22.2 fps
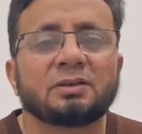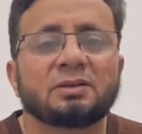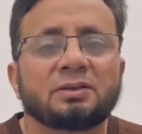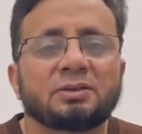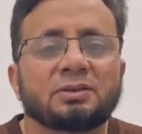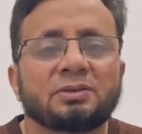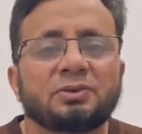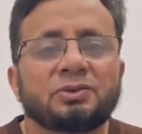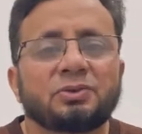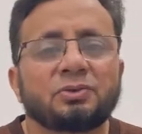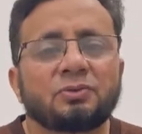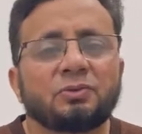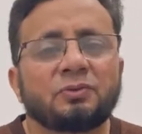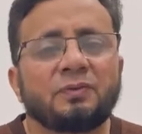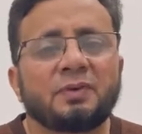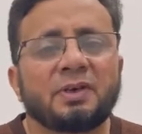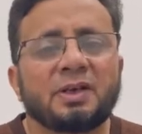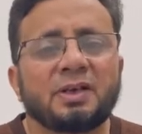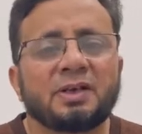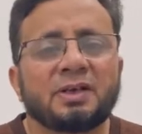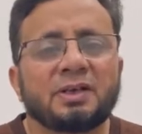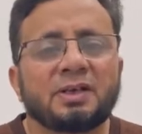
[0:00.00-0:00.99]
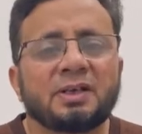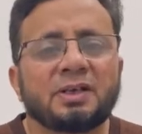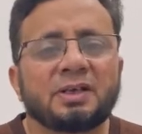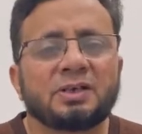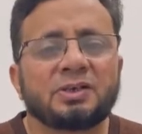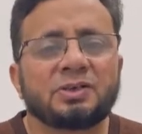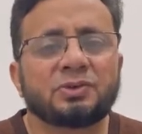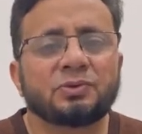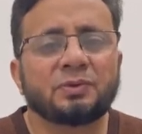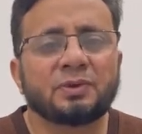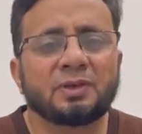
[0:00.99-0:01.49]
You will
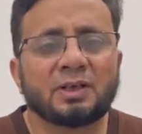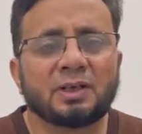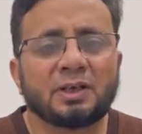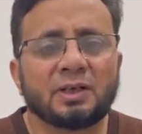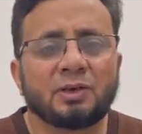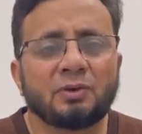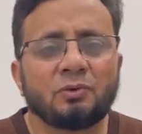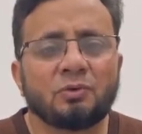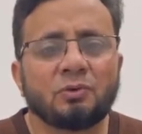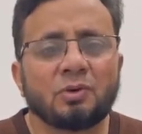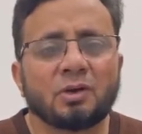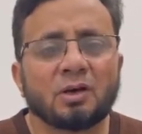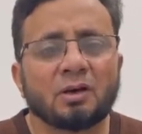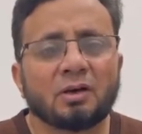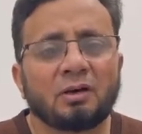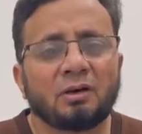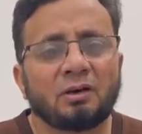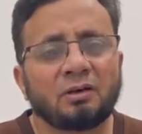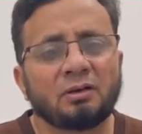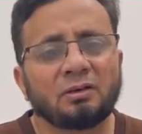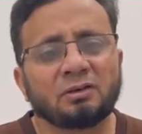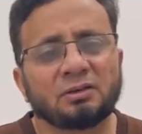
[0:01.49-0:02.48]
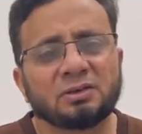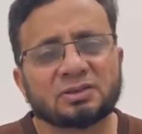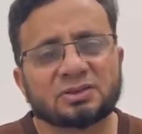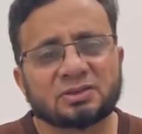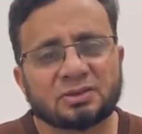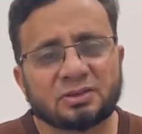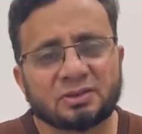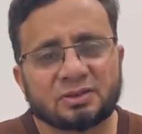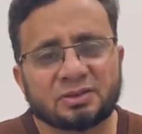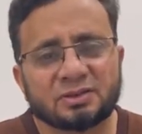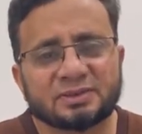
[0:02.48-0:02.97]
need to include all the
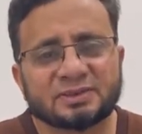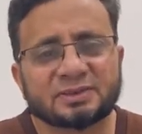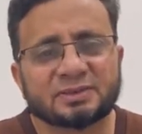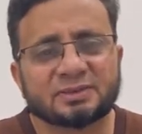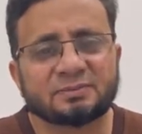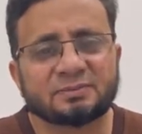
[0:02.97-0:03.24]
stages